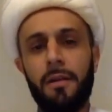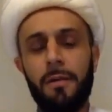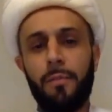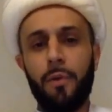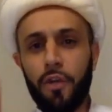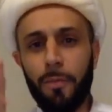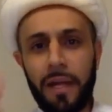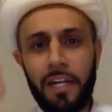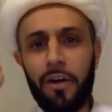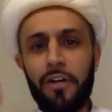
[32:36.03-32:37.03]
Put your money
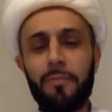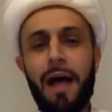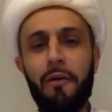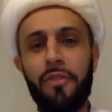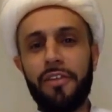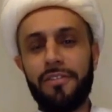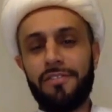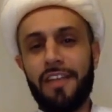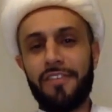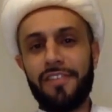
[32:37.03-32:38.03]
where your mouth is,
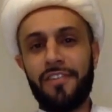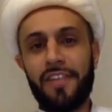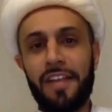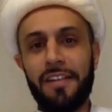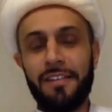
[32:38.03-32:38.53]
as they say.